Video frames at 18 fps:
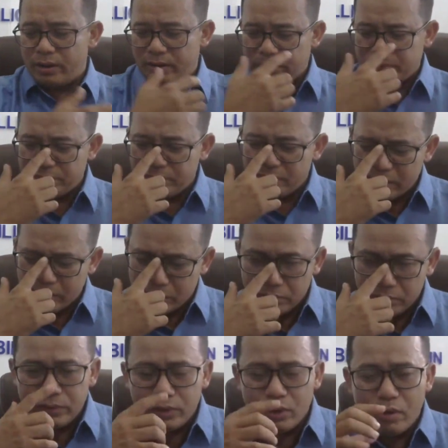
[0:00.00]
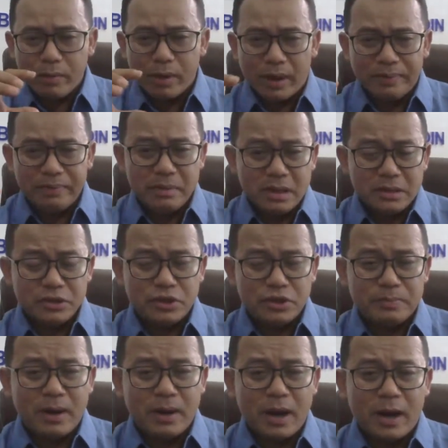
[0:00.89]
But your
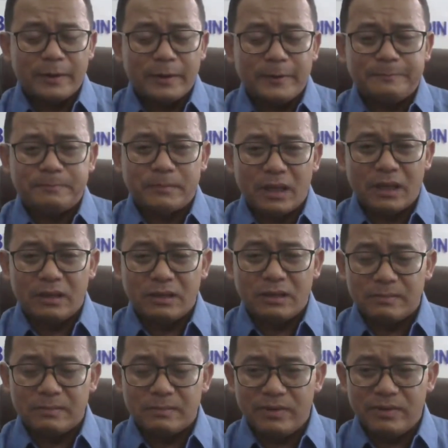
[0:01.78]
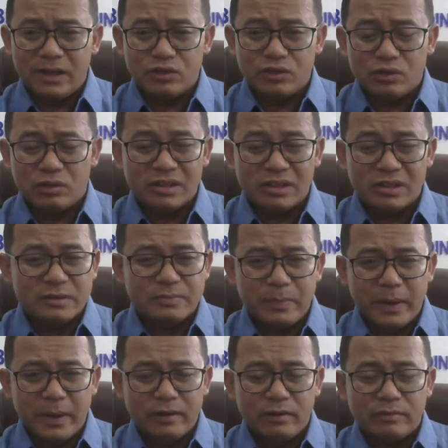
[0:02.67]
condensed part in a very short
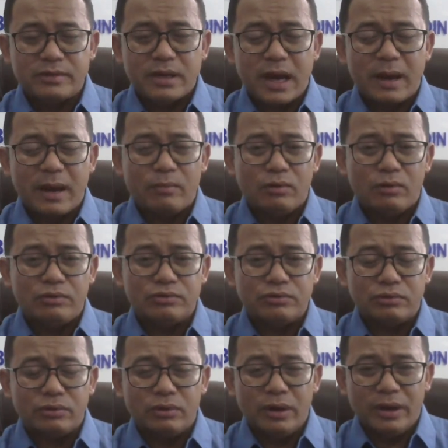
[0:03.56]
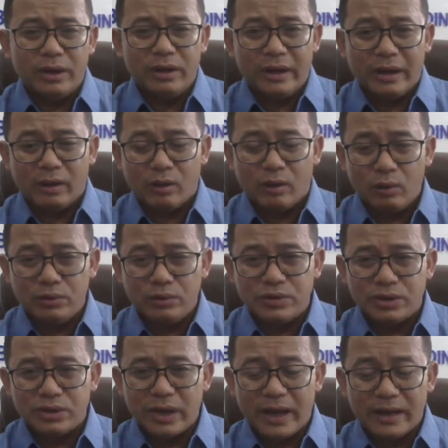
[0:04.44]
span of time also
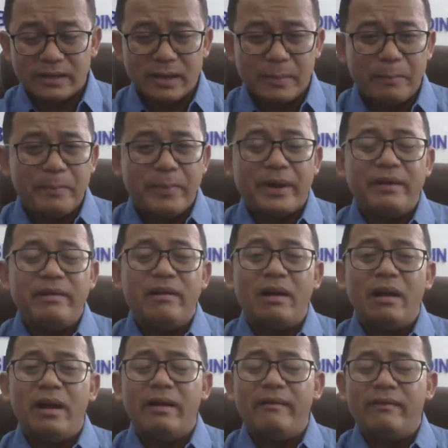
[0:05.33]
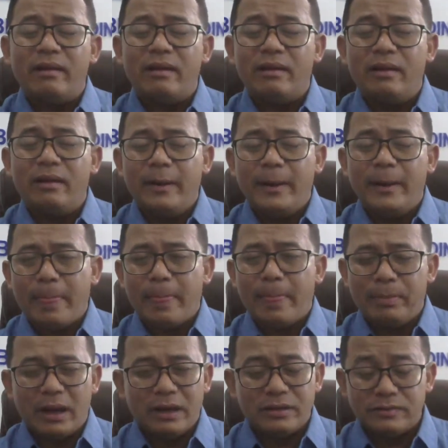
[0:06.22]
includes as a beginner level.
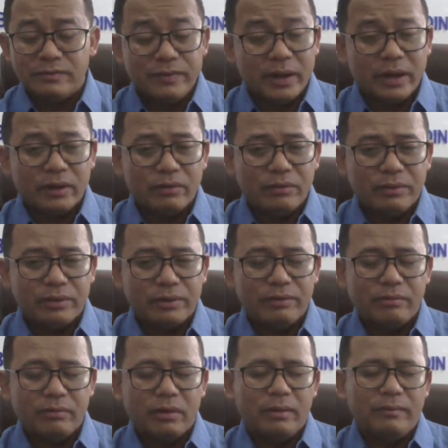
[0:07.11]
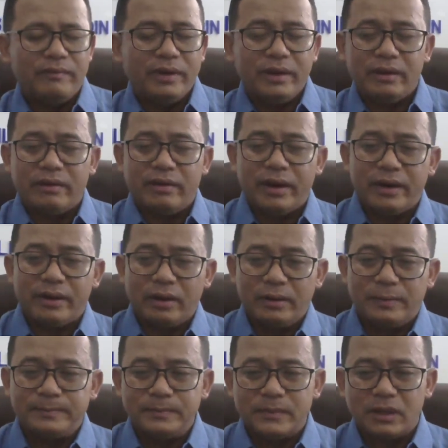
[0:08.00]
That is very
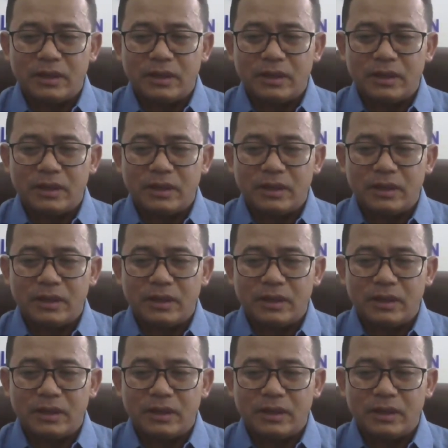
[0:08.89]
great.